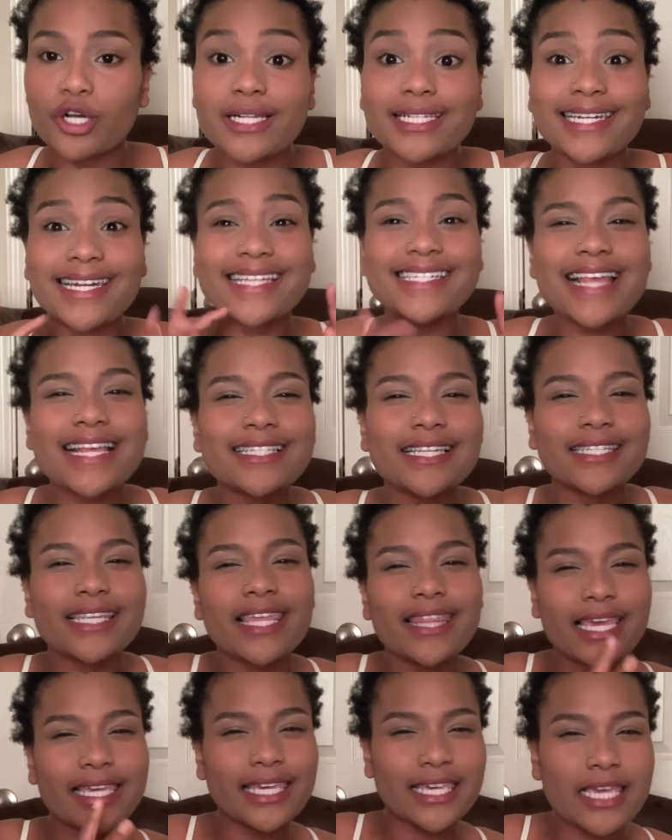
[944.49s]
And that's not to say
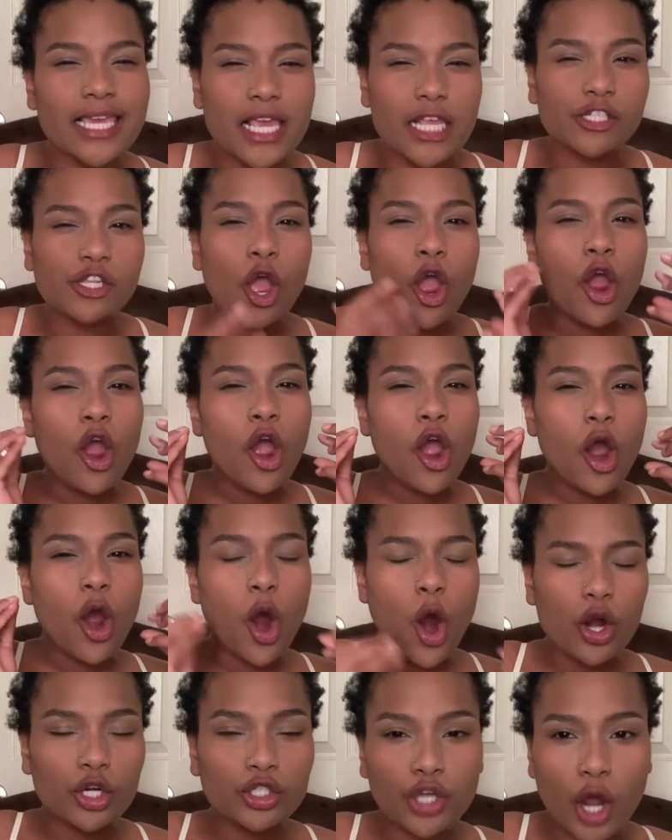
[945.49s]
that kids
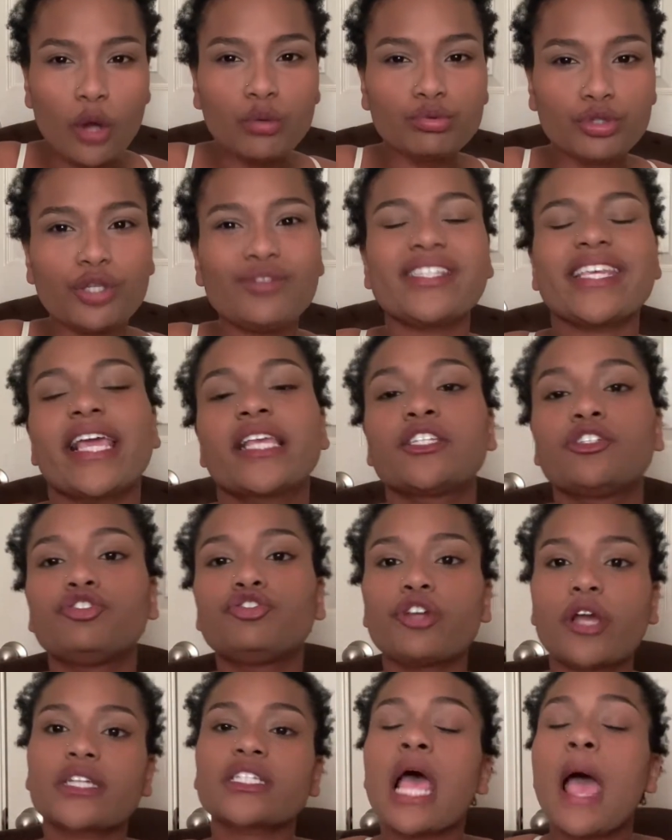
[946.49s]
don't do sex and
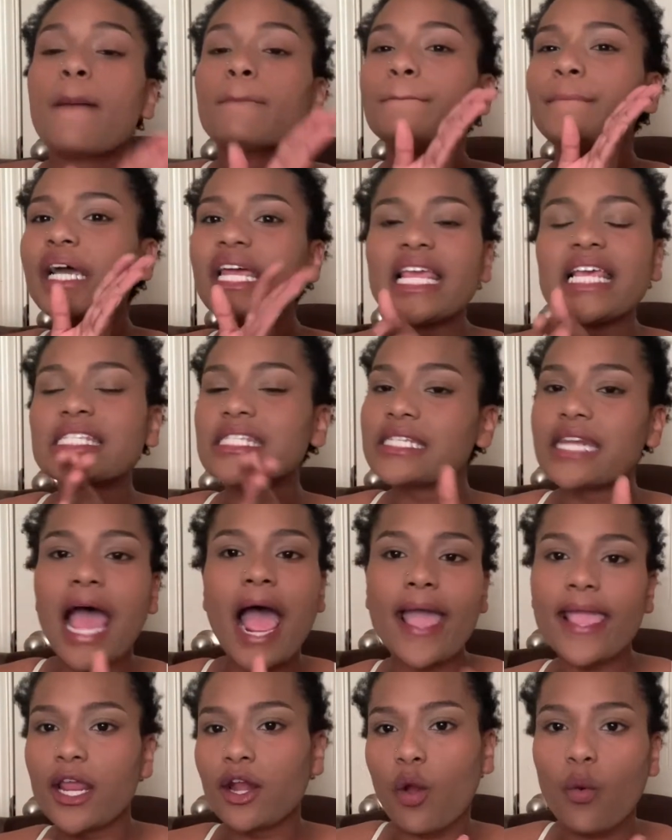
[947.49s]
drugs, but it's not
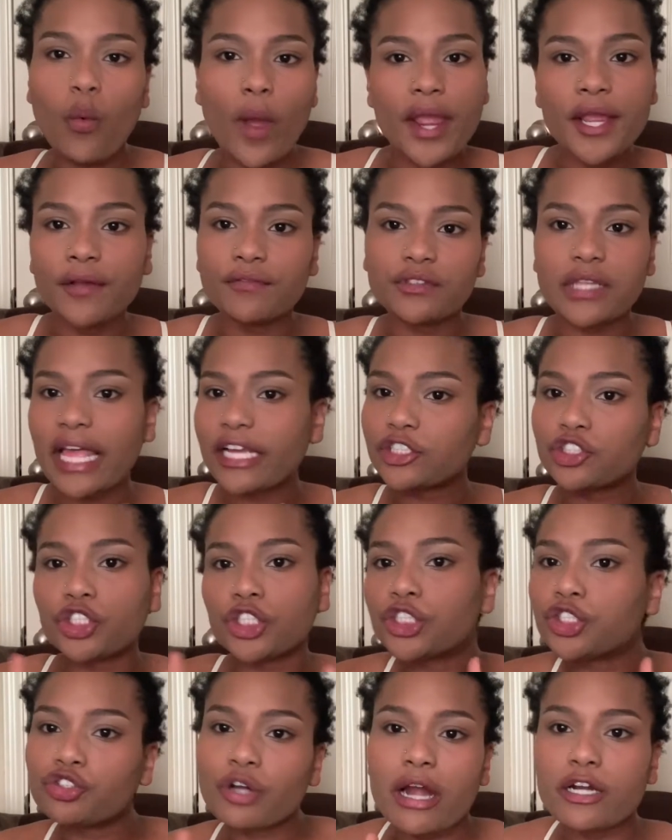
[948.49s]
in a way of like just
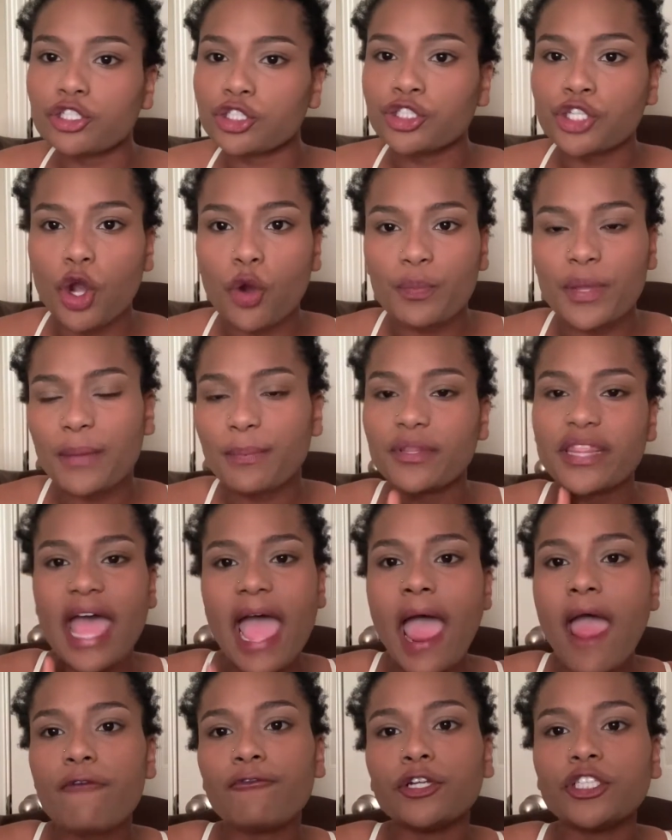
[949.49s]
trying to show people the
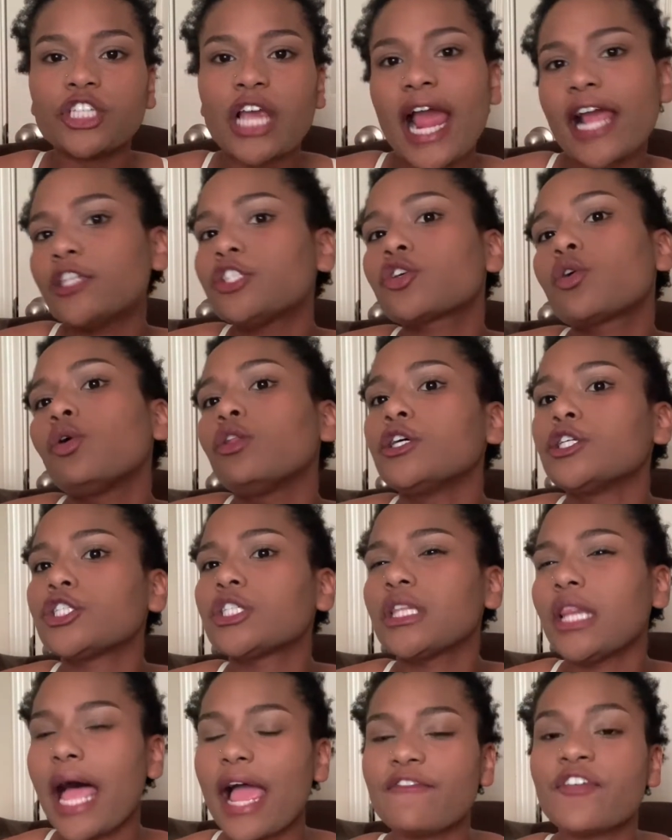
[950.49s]
average high schooler's
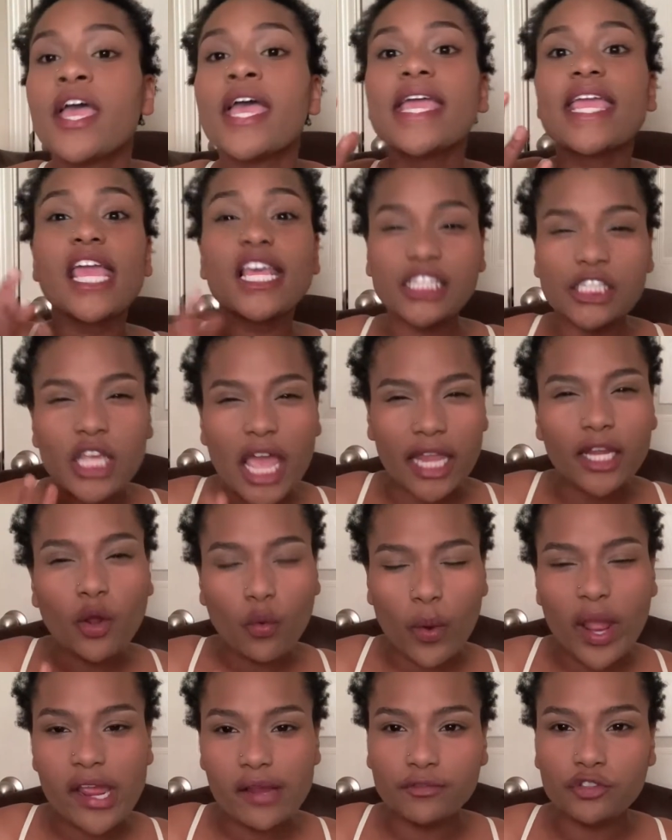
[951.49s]
life. It's in a
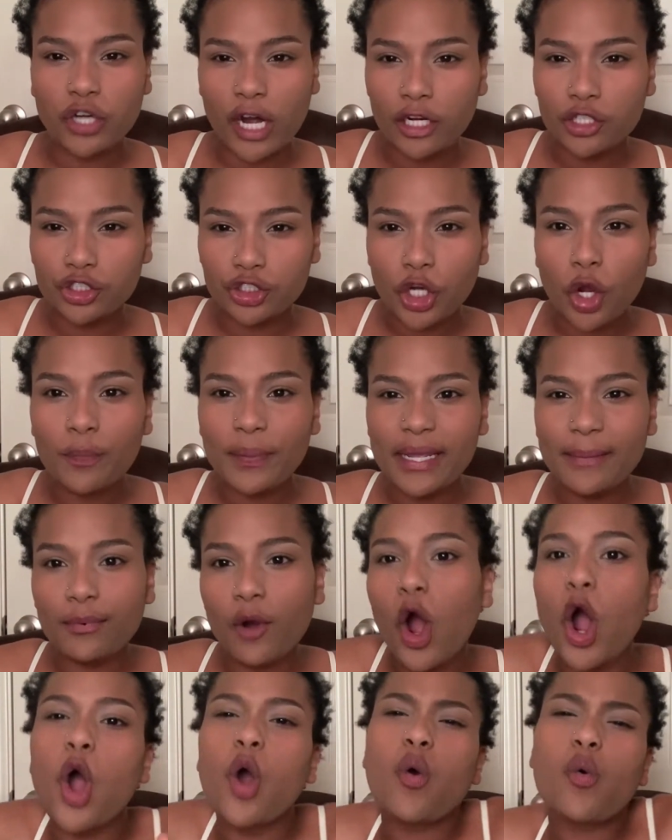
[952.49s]
way of trying to show people,
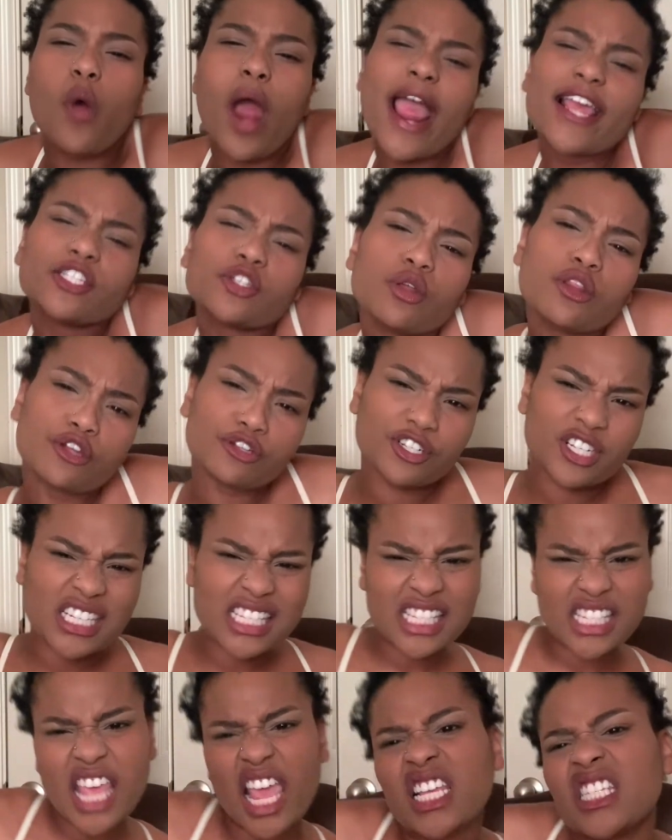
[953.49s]
oh, high schoolers are
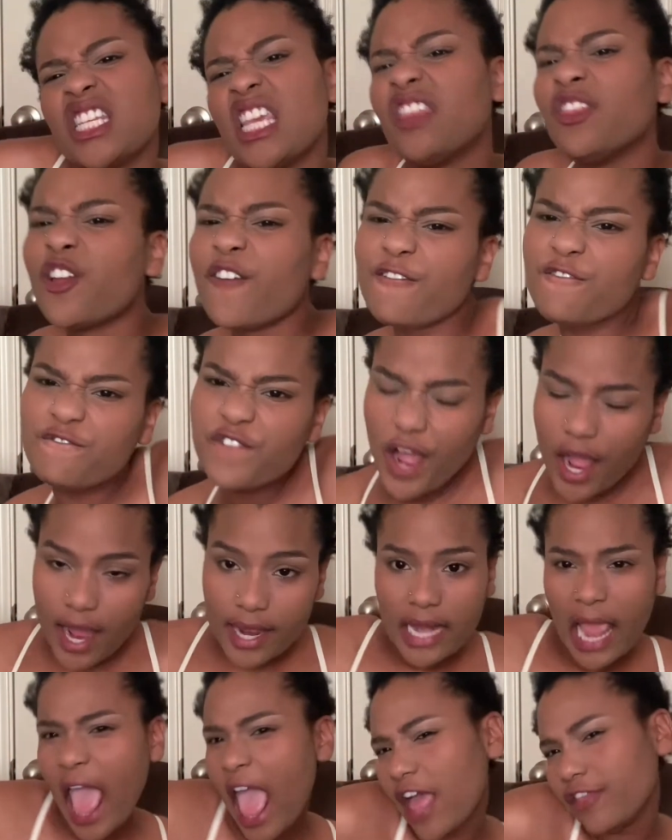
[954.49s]
sexy and they're fun
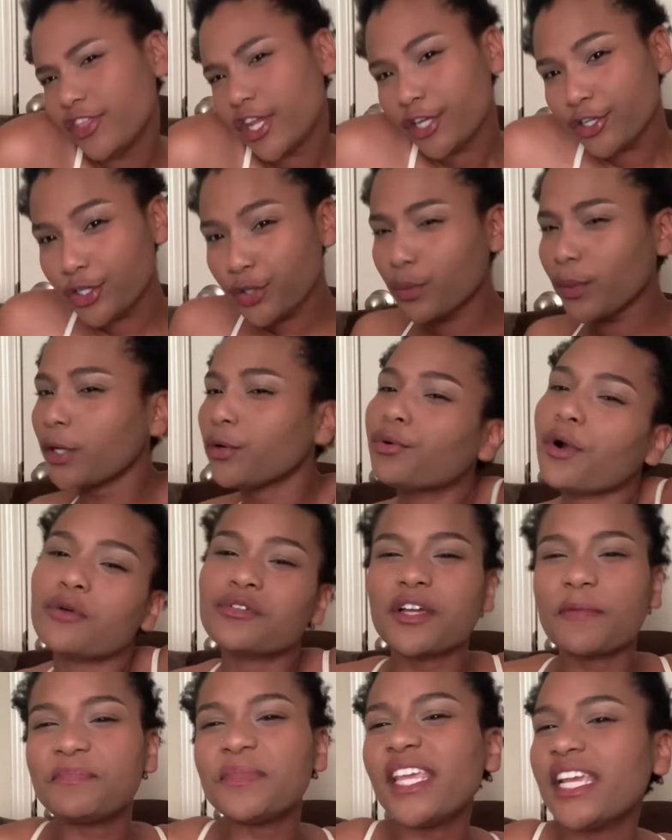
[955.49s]
and they're doing
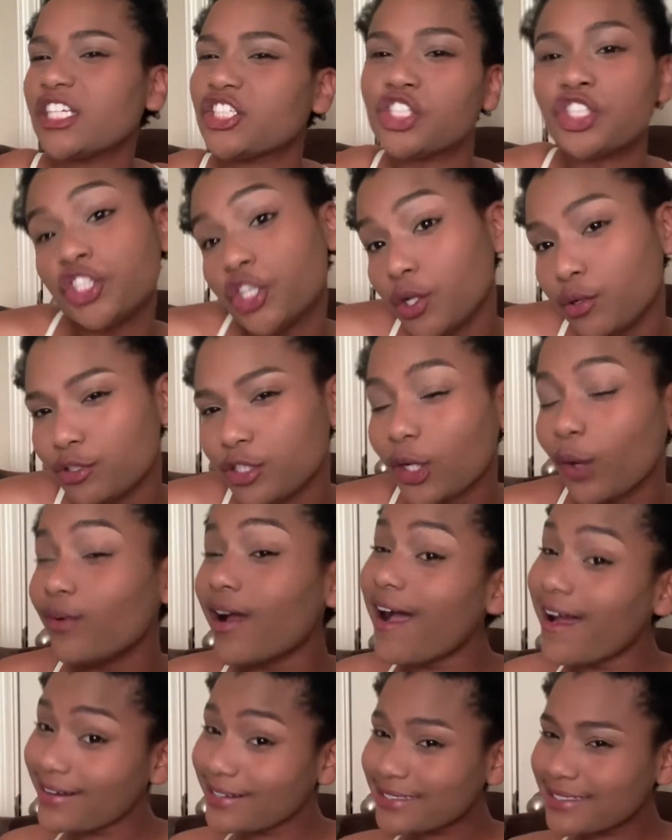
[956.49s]
grown-up things too. So
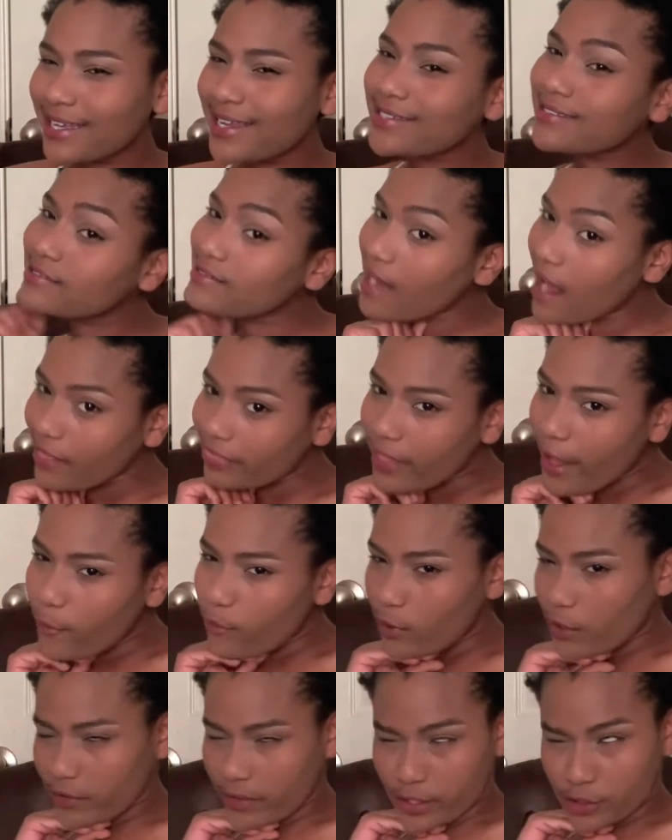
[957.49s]
honestly, it's not that
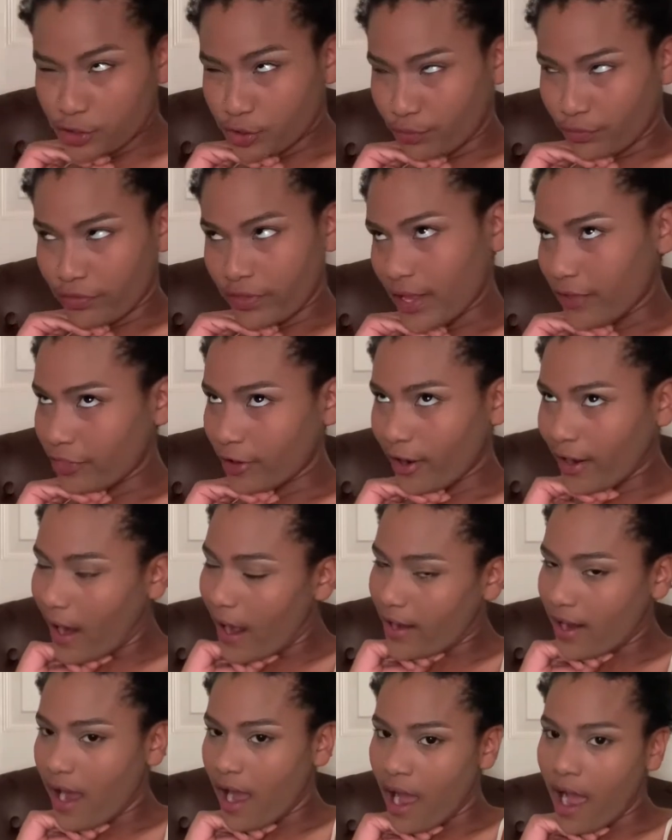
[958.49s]
weird that you think they're kind
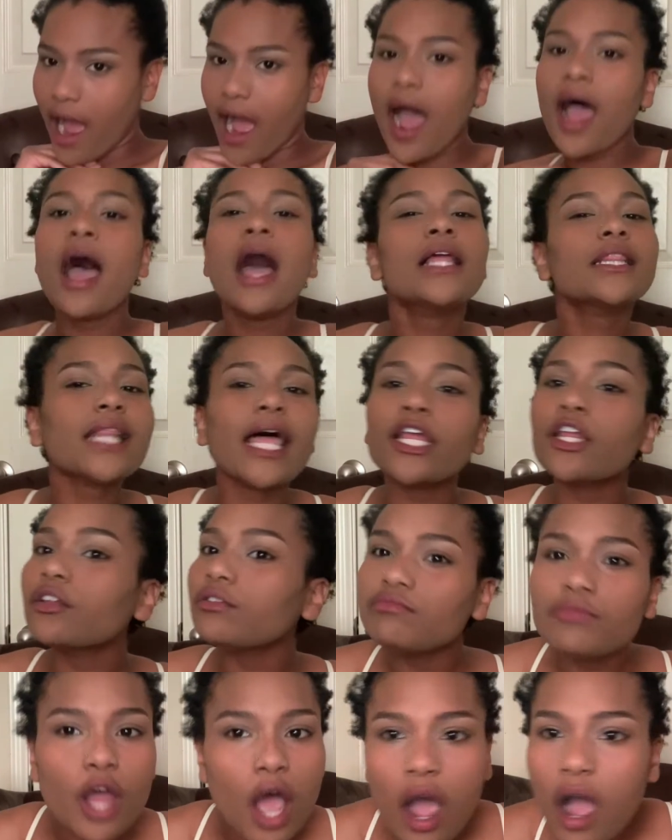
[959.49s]
of hot. Like,
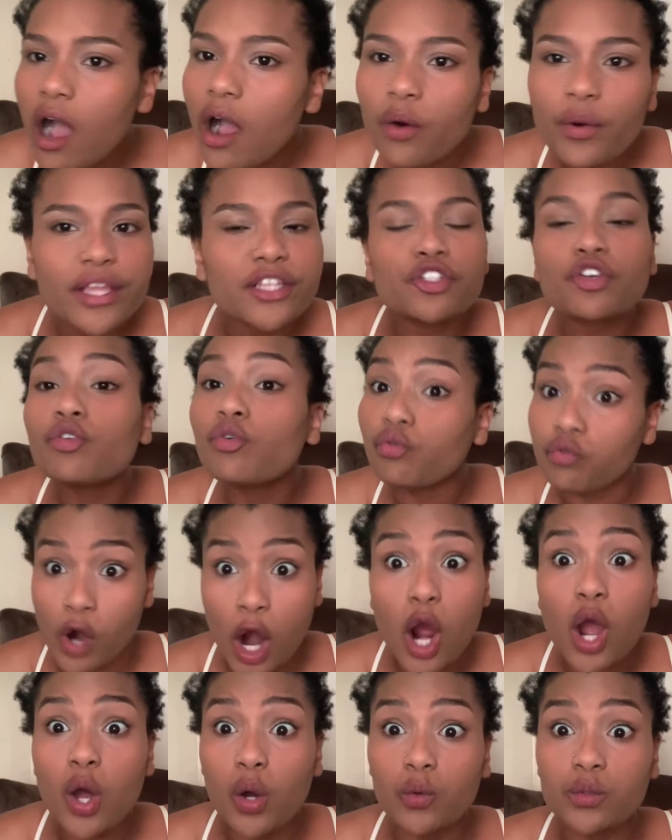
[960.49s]
no, it's
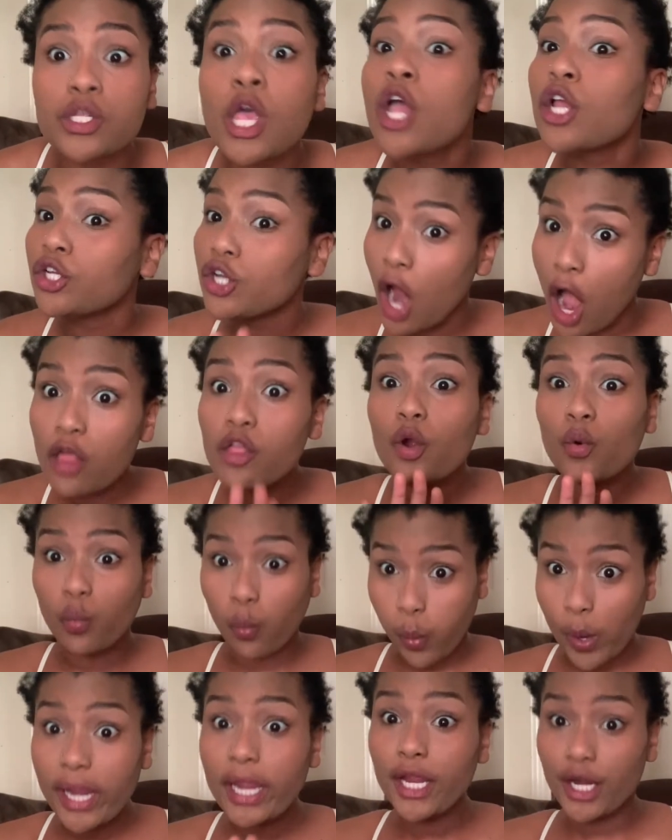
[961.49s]
gross. Y'all are
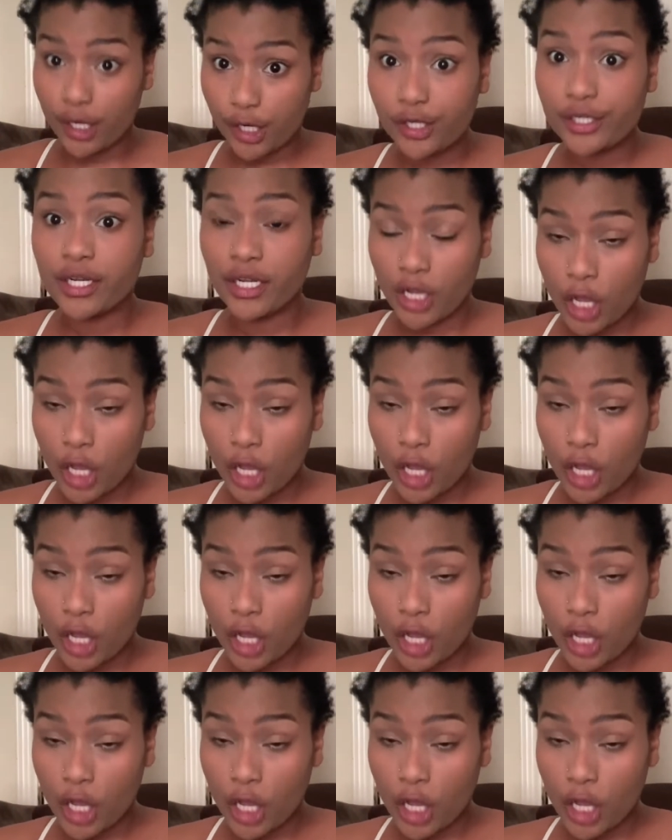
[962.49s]
weird.